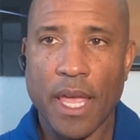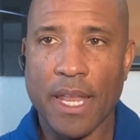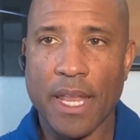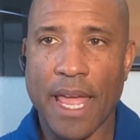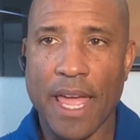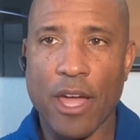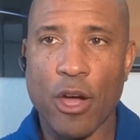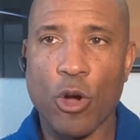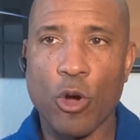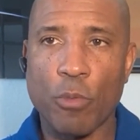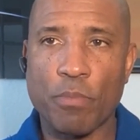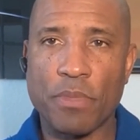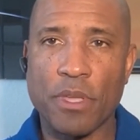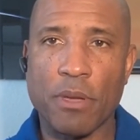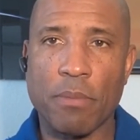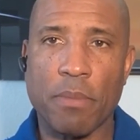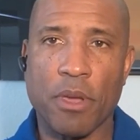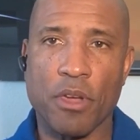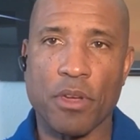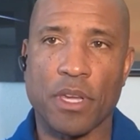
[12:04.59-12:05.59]
And I hope
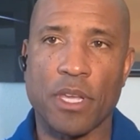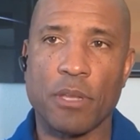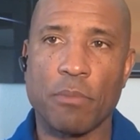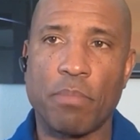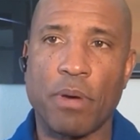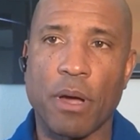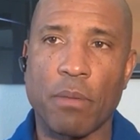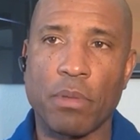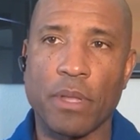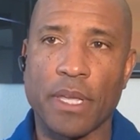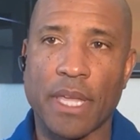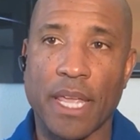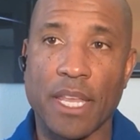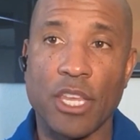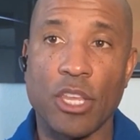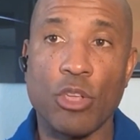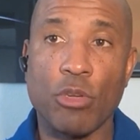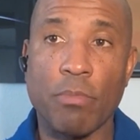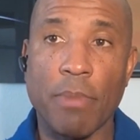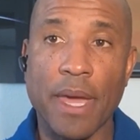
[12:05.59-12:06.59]
the American public
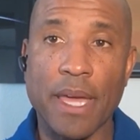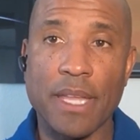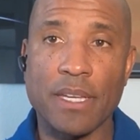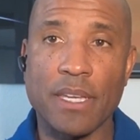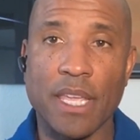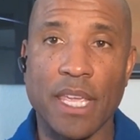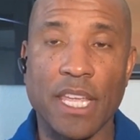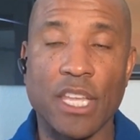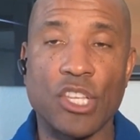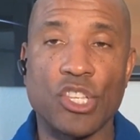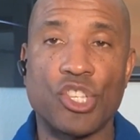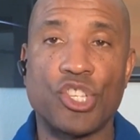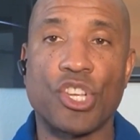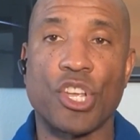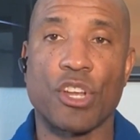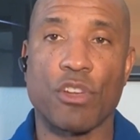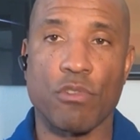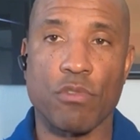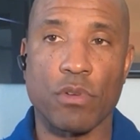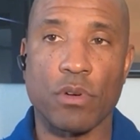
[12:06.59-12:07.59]
and humanity in
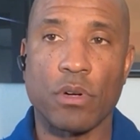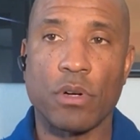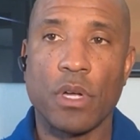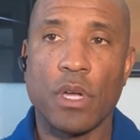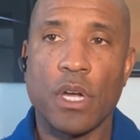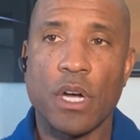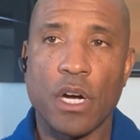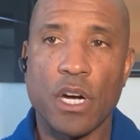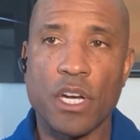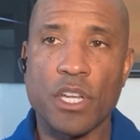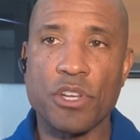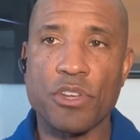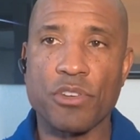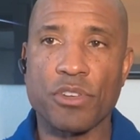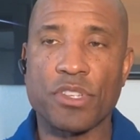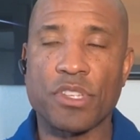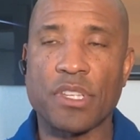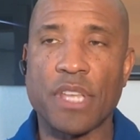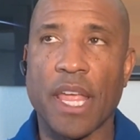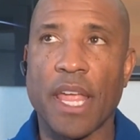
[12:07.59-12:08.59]
general
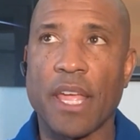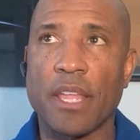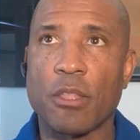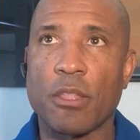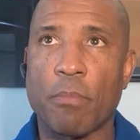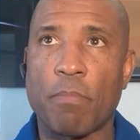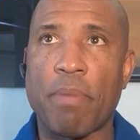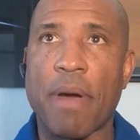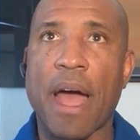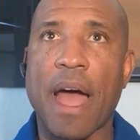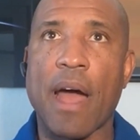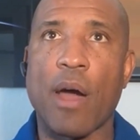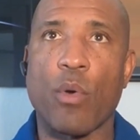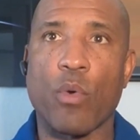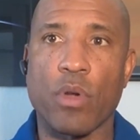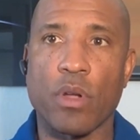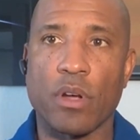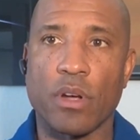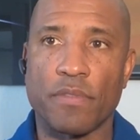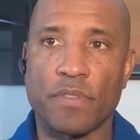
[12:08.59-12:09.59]
understand the
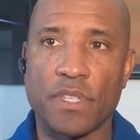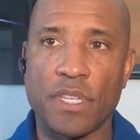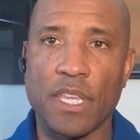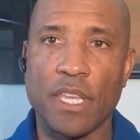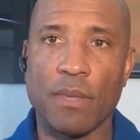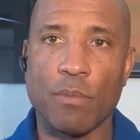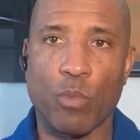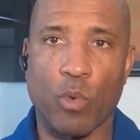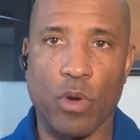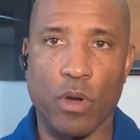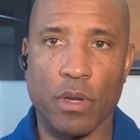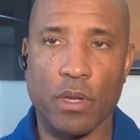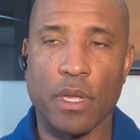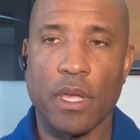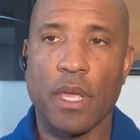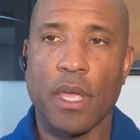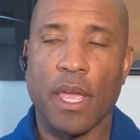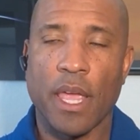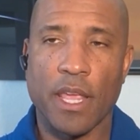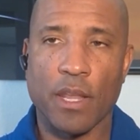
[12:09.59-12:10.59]
power of
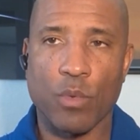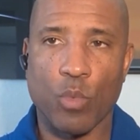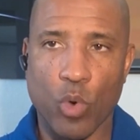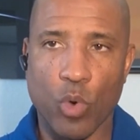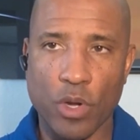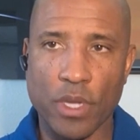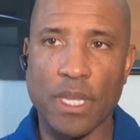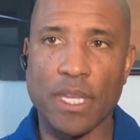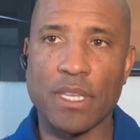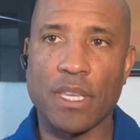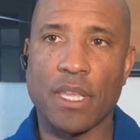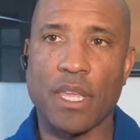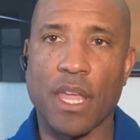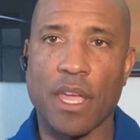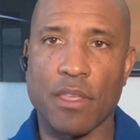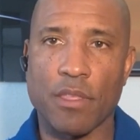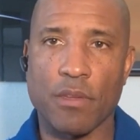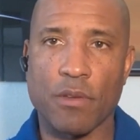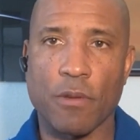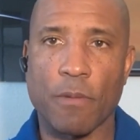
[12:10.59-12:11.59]
teamwork and working
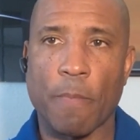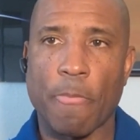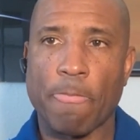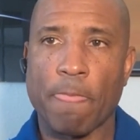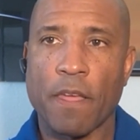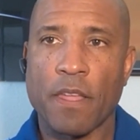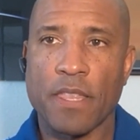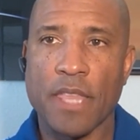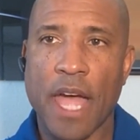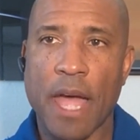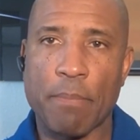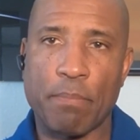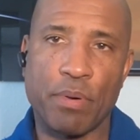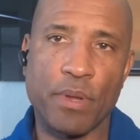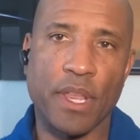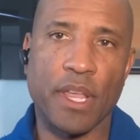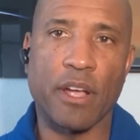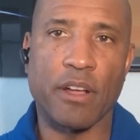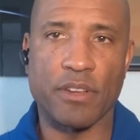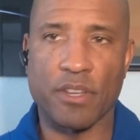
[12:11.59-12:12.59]
together, not
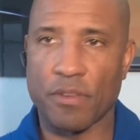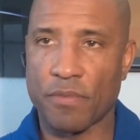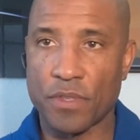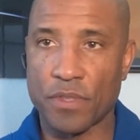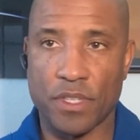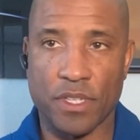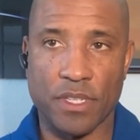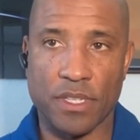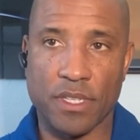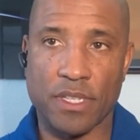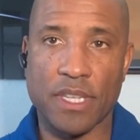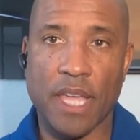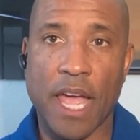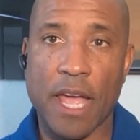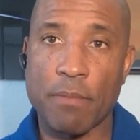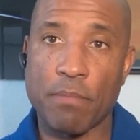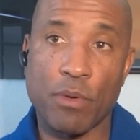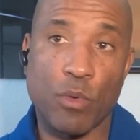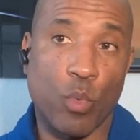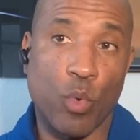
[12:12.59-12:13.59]
putting our differences
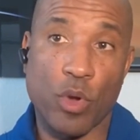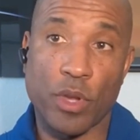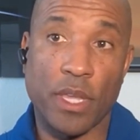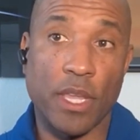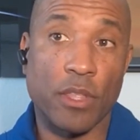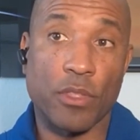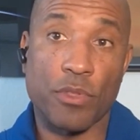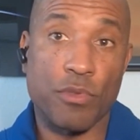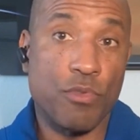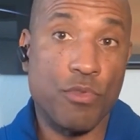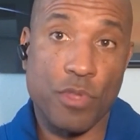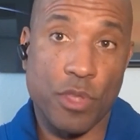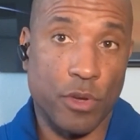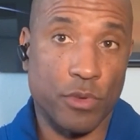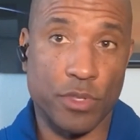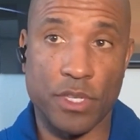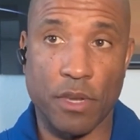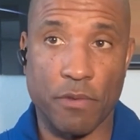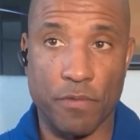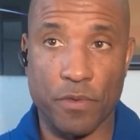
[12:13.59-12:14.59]
aside, but working through
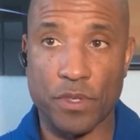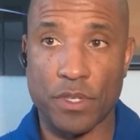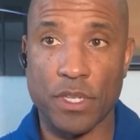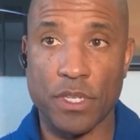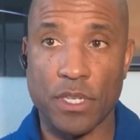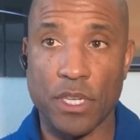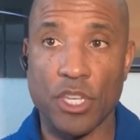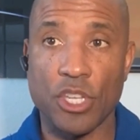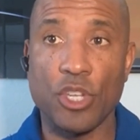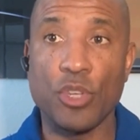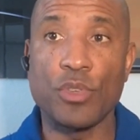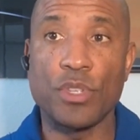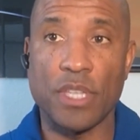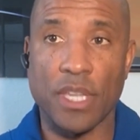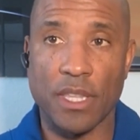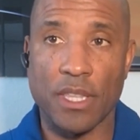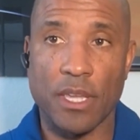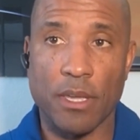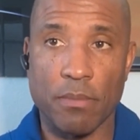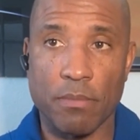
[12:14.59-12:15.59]
those differences and
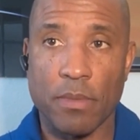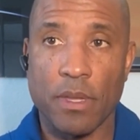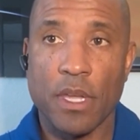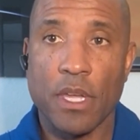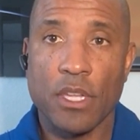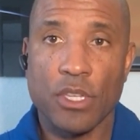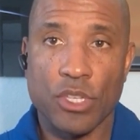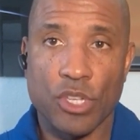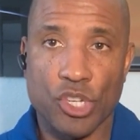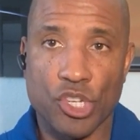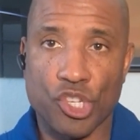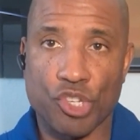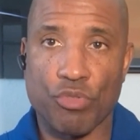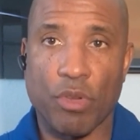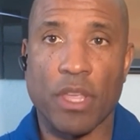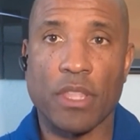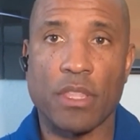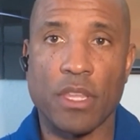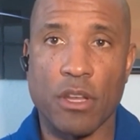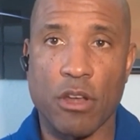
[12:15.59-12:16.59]
using them to
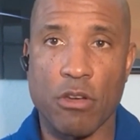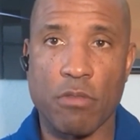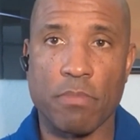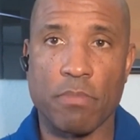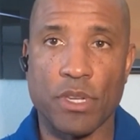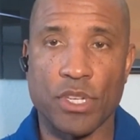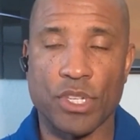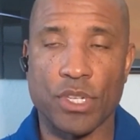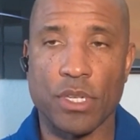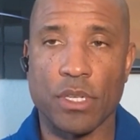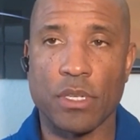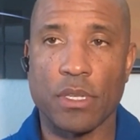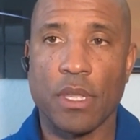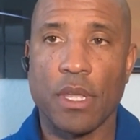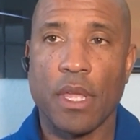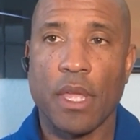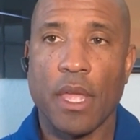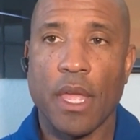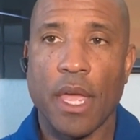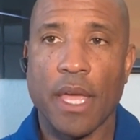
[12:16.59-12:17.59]
strengthen our mission.